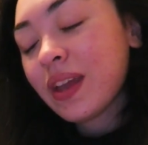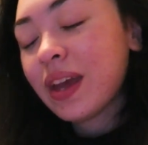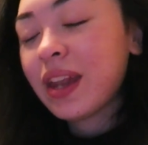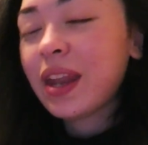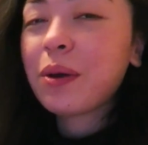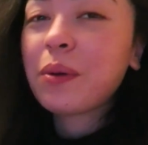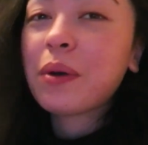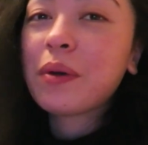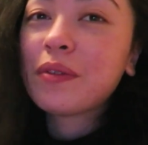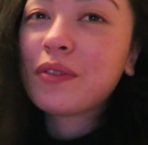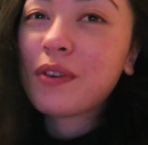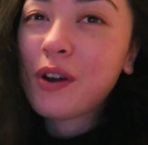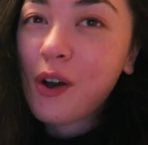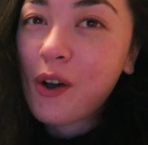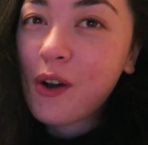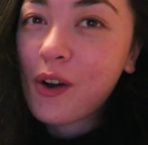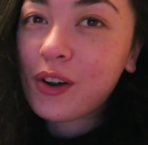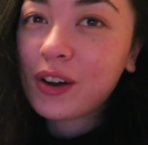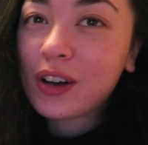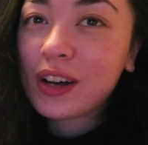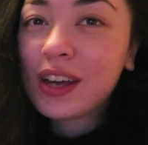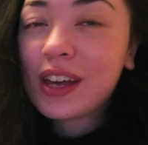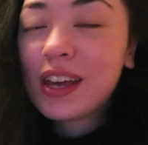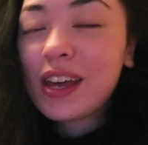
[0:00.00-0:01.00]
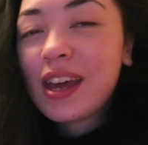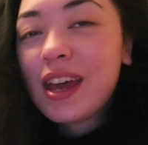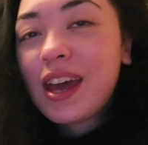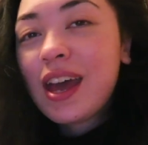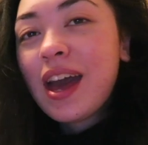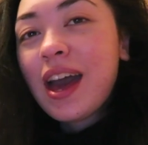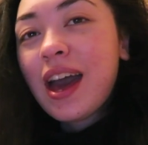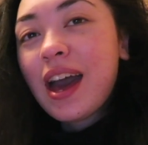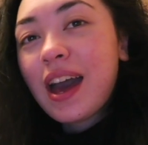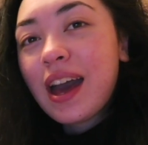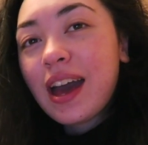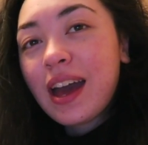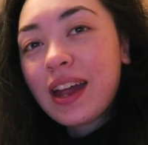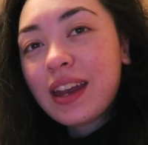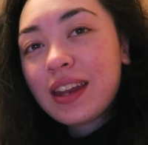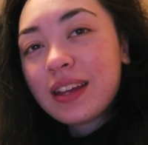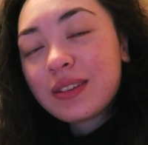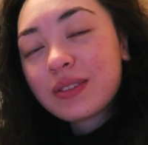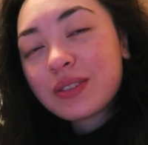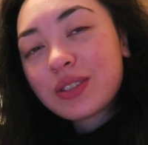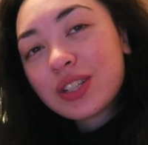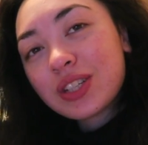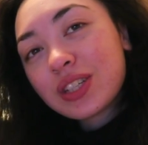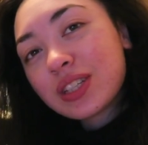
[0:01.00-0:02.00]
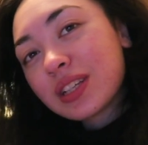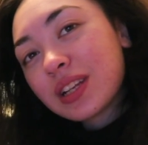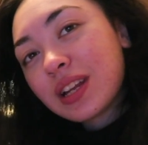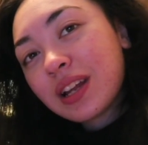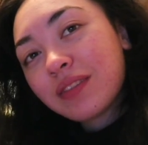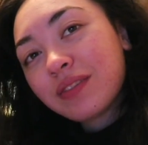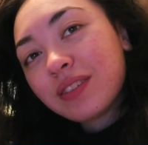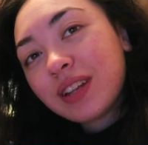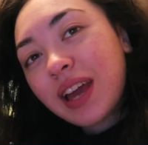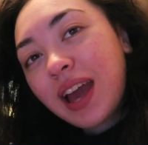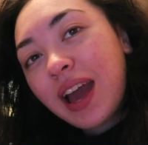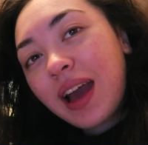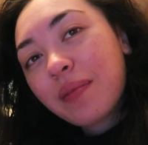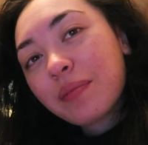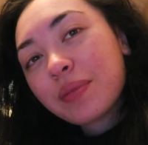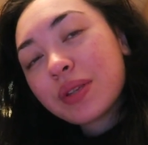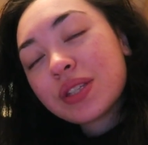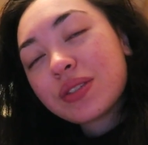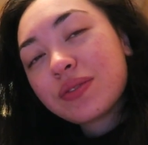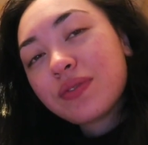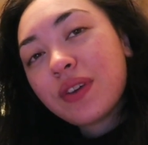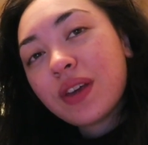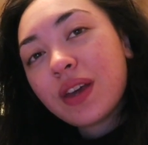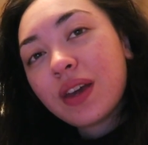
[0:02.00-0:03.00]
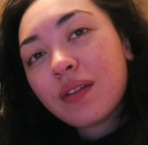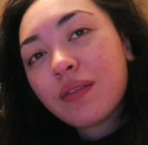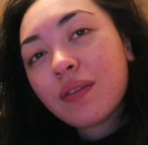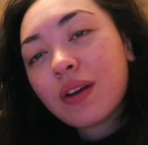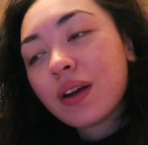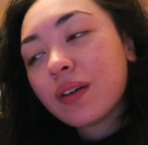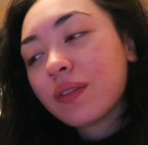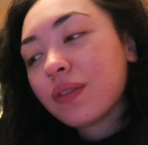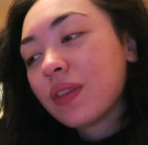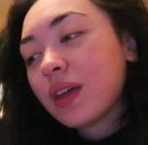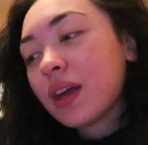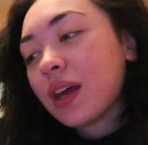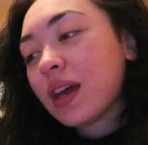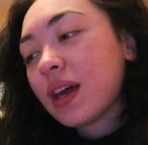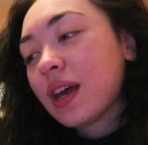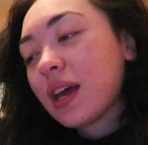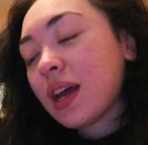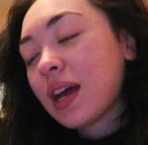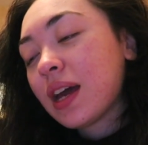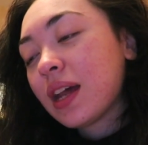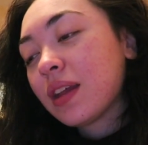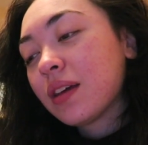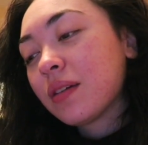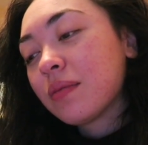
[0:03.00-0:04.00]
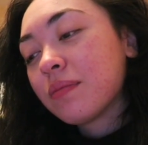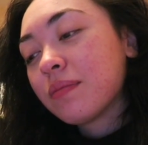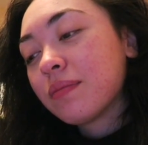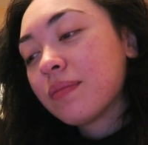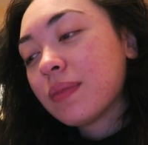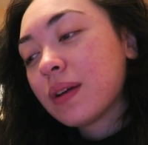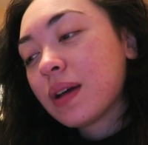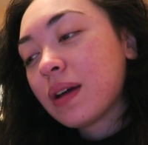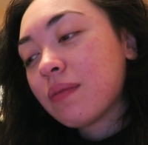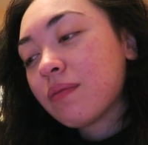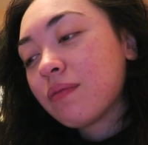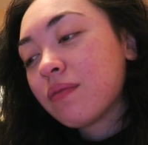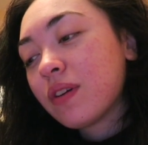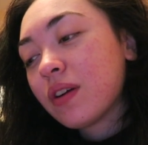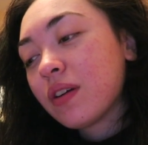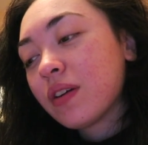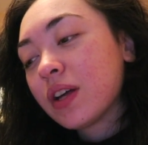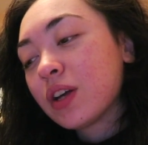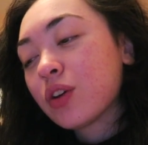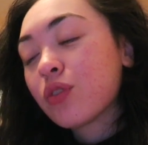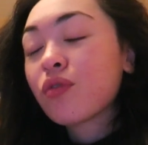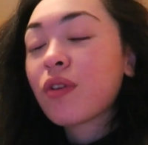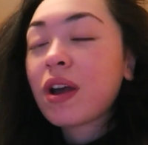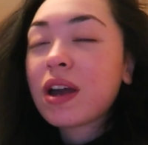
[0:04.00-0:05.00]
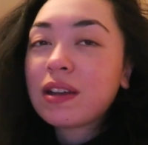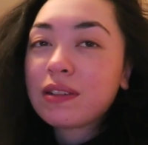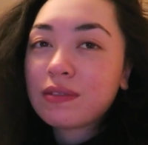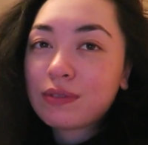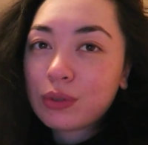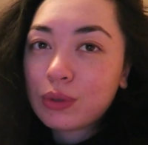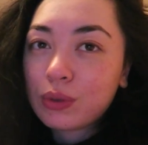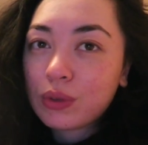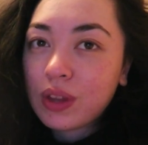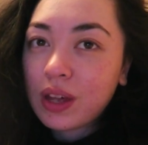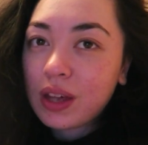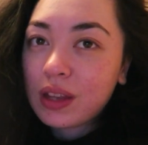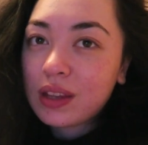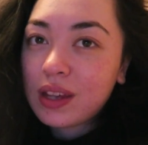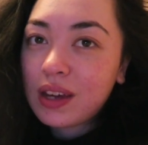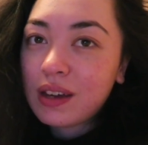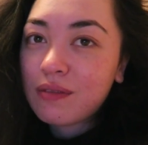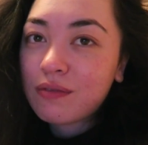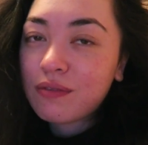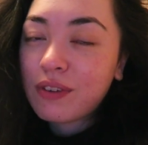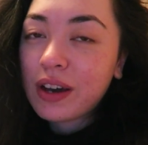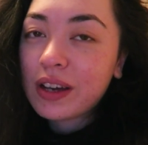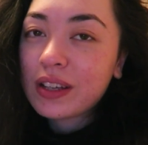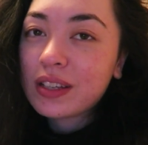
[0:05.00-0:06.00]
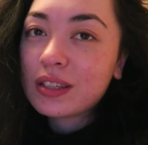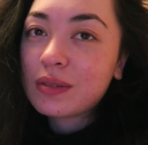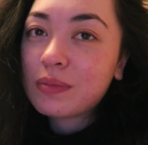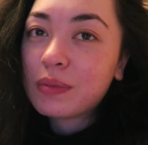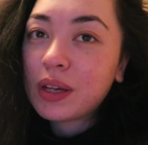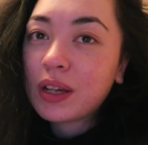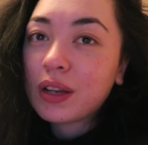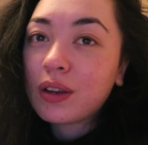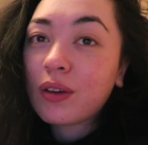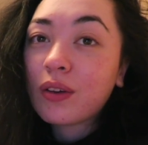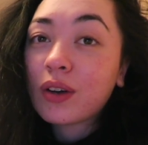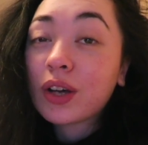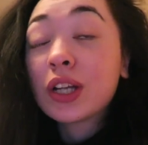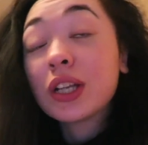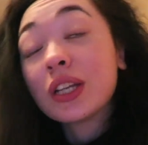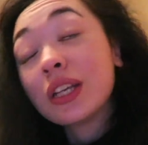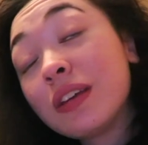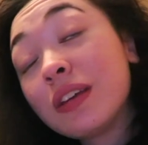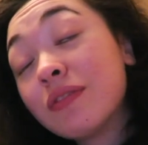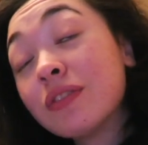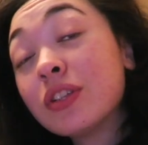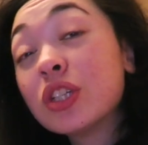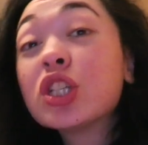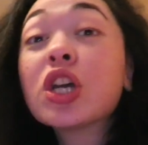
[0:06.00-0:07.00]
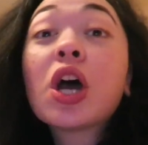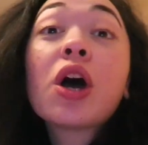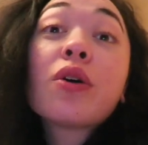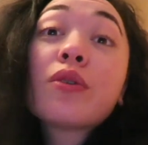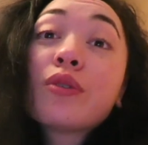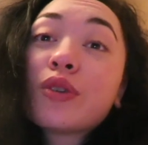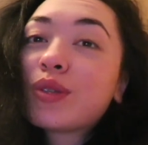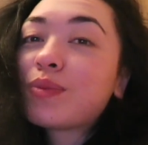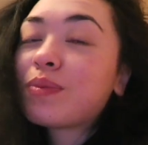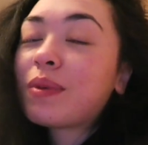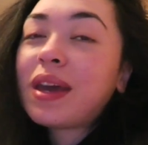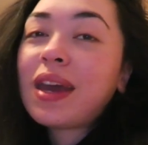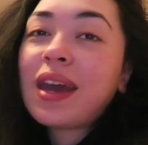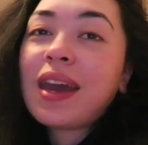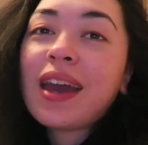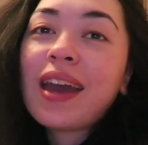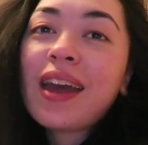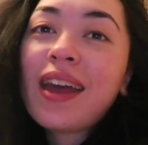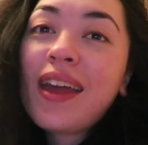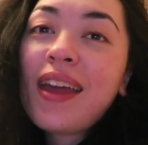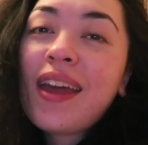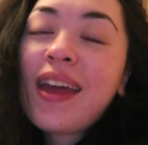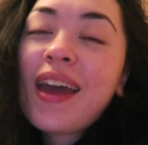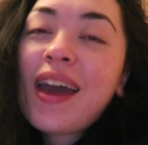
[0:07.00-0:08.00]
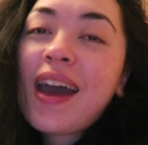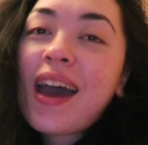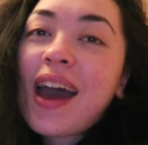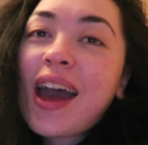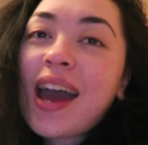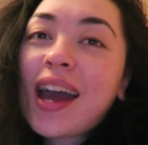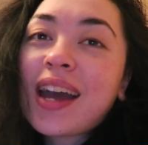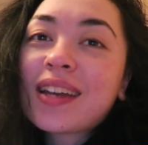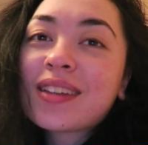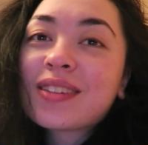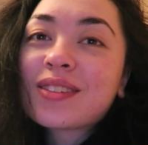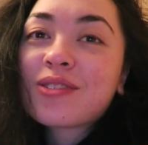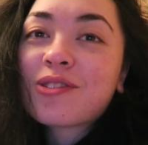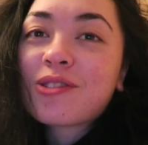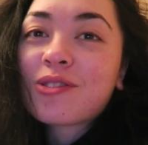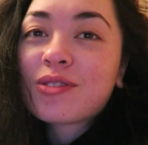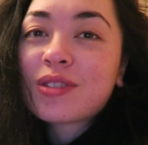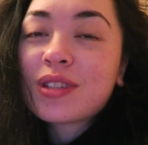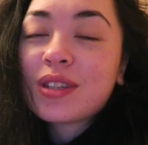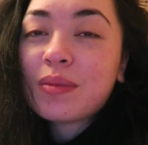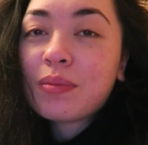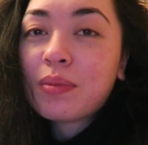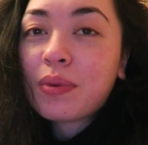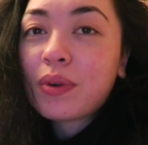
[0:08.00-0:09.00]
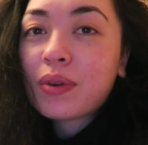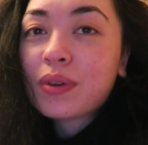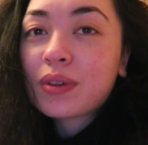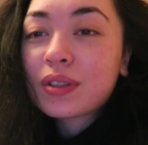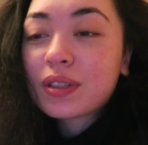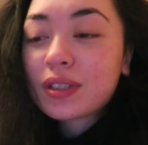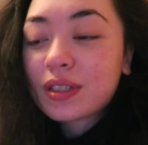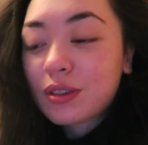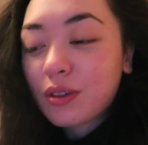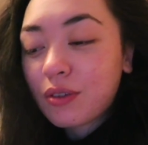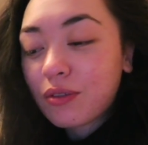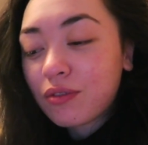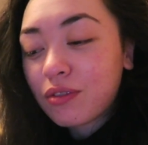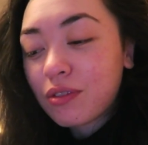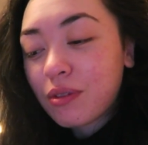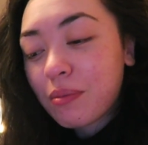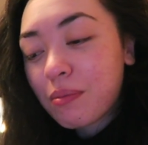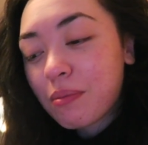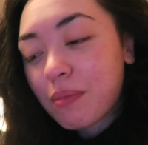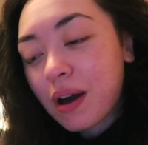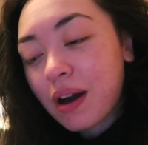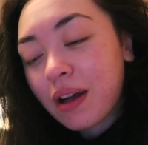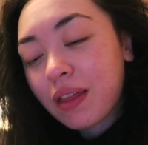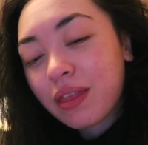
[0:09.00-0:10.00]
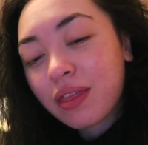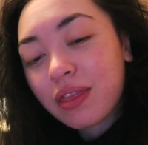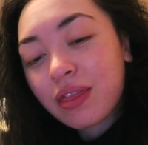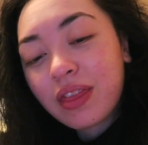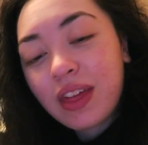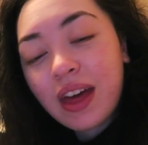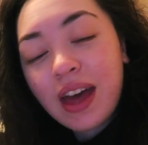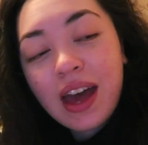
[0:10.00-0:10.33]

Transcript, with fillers: and I went with Hong, and it was just a lovely atmosphere around there, and I'm very grateful that they invited me along even chose me as Glossybox of the month.